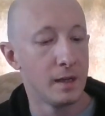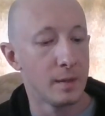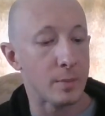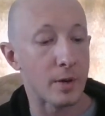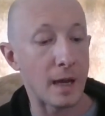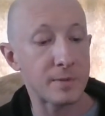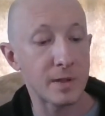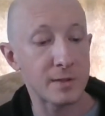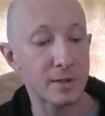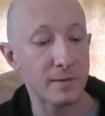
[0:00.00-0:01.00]
"perhaps I
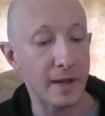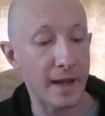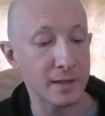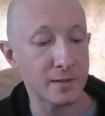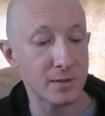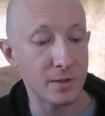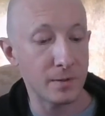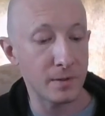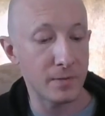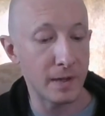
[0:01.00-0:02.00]
should have asked
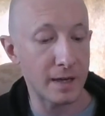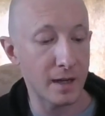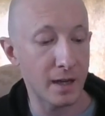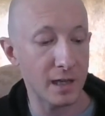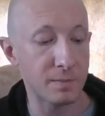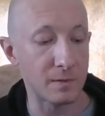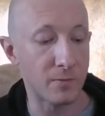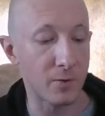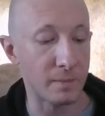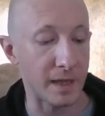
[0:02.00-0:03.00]
you if you had a husband
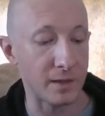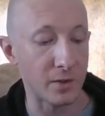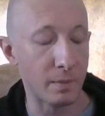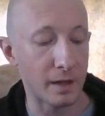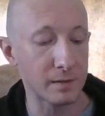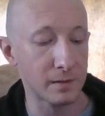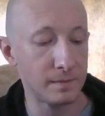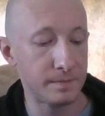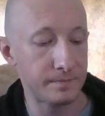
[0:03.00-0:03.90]
for me in your bundle."